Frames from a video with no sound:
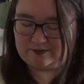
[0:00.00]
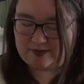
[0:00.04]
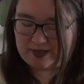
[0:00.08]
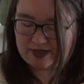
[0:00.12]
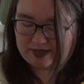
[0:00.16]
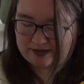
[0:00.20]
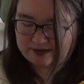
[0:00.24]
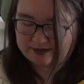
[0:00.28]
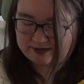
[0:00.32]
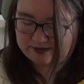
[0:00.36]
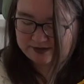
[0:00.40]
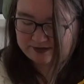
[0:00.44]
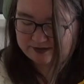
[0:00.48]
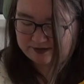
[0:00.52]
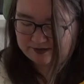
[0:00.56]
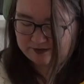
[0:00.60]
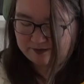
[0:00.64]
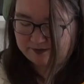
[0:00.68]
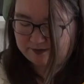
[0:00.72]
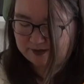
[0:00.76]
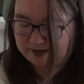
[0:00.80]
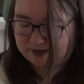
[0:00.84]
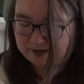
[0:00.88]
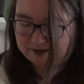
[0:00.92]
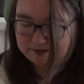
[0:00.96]
back to,
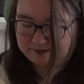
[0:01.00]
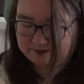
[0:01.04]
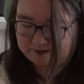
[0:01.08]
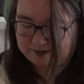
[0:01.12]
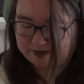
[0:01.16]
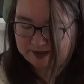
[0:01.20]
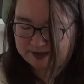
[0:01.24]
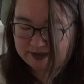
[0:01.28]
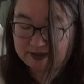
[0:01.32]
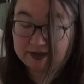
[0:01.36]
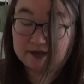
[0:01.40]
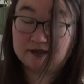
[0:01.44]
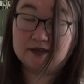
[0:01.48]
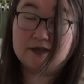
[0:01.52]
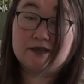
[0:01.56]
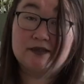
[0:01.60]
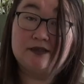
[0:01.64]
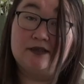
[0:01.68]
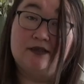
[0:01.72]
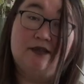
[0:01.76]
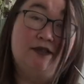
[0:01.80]
well, think,